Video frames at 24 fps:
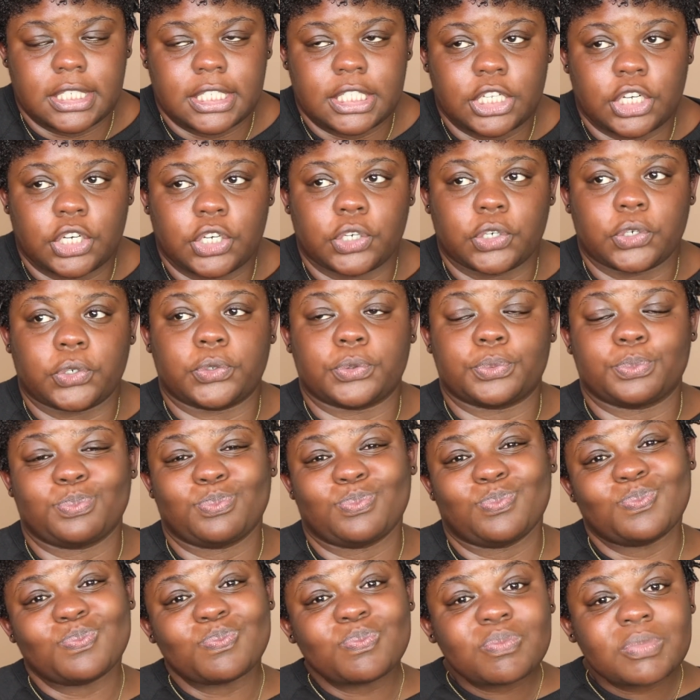So,
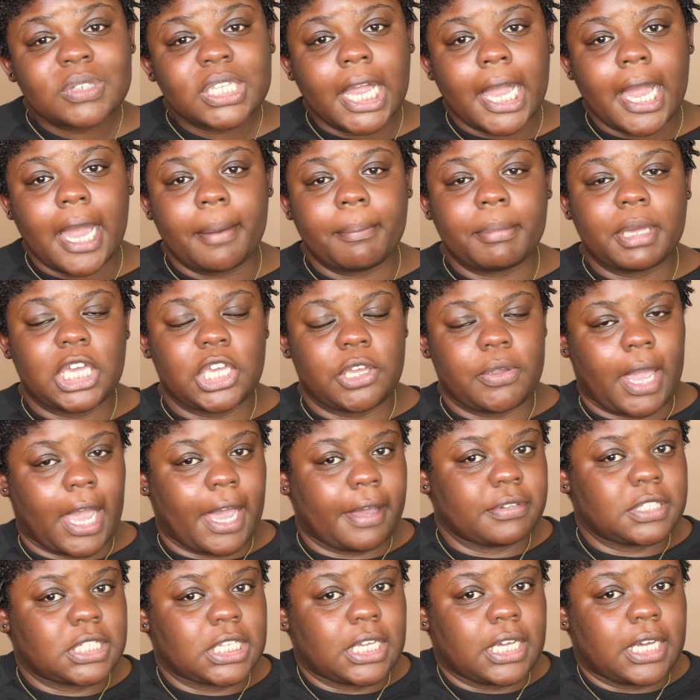I mean, you
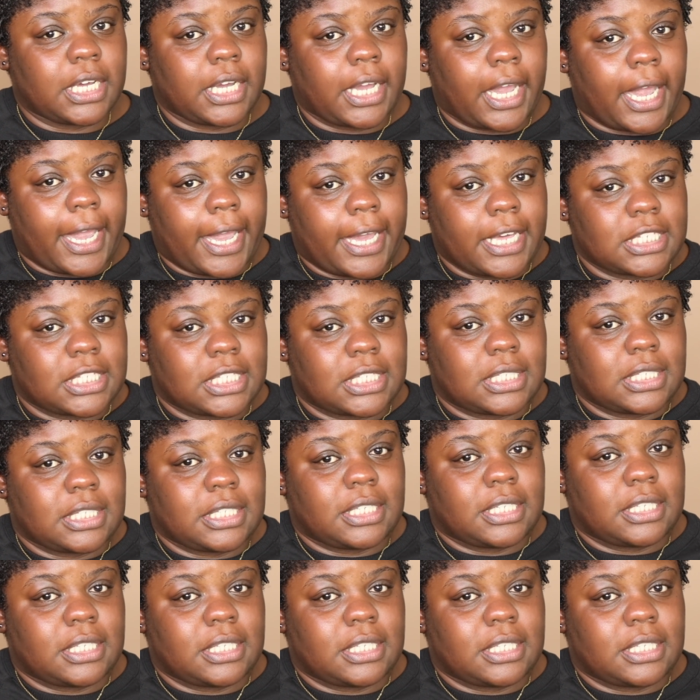have to, I guess,